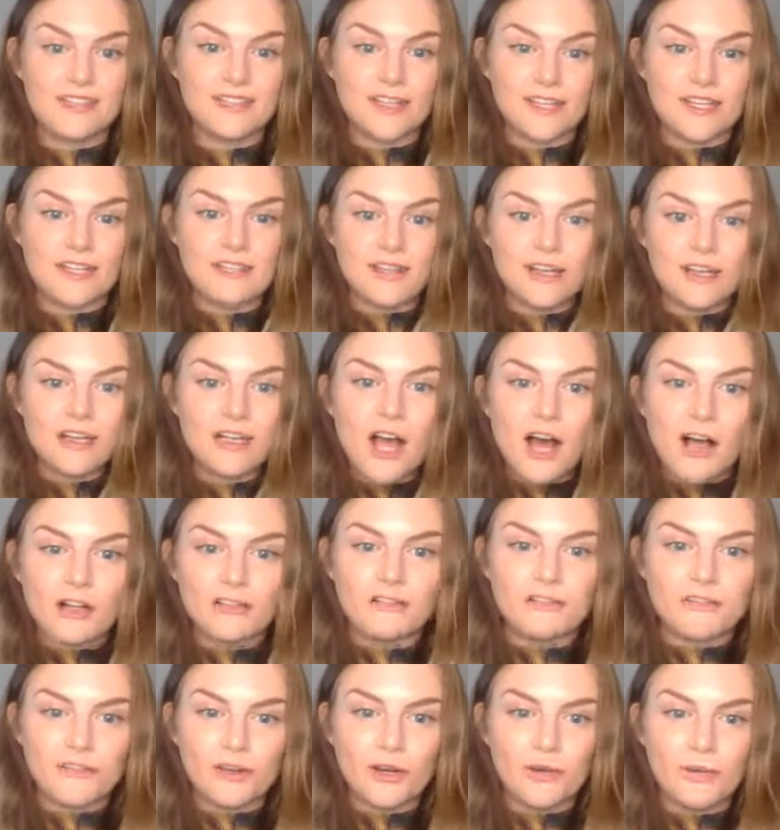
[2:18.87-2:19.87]
it's like a
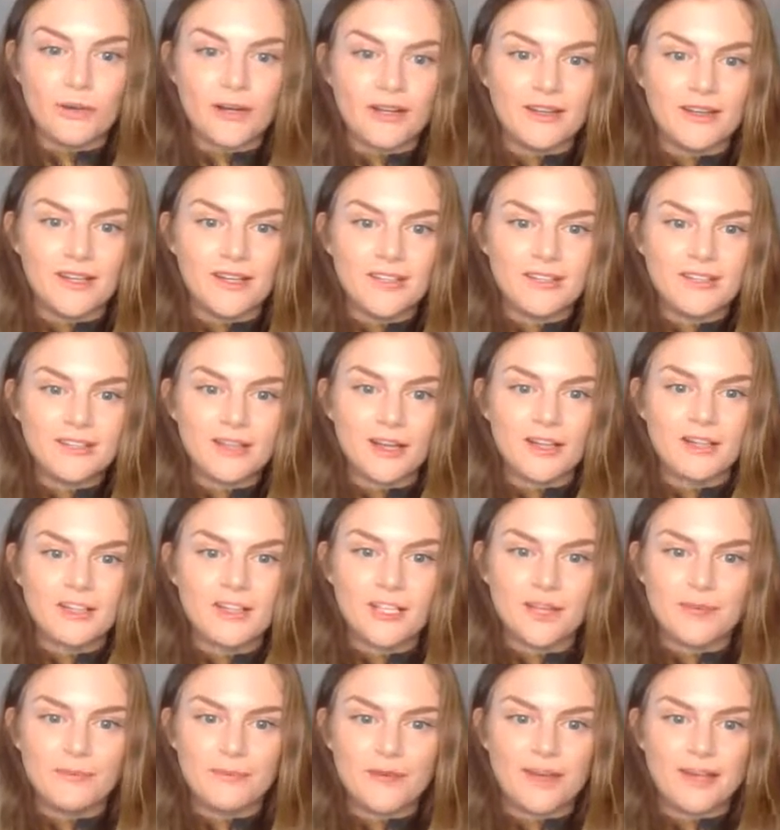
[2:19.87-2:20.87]
cult following. It's
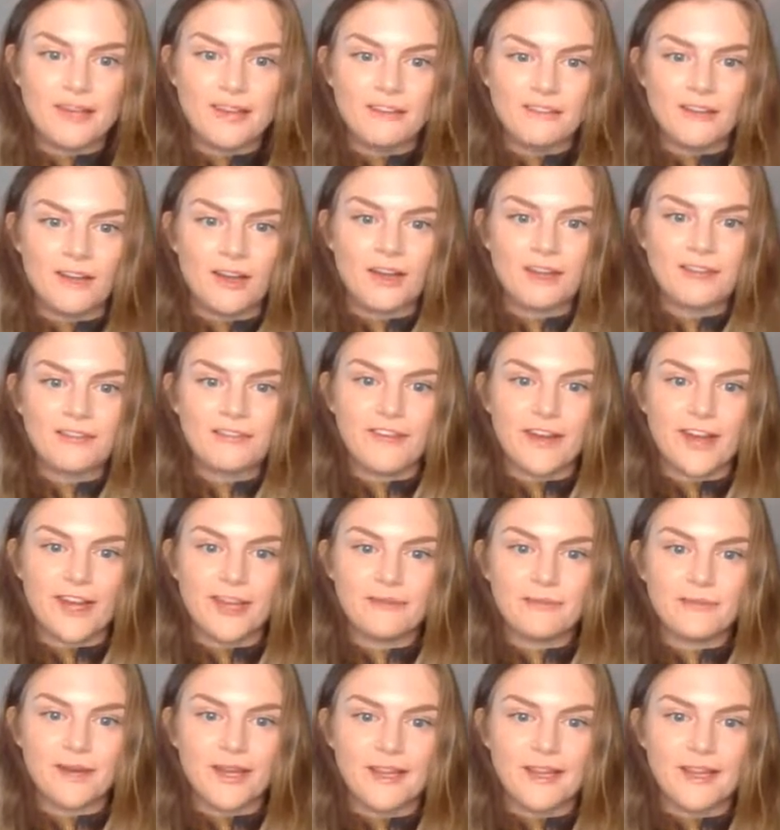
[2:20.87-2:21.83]
such a big fan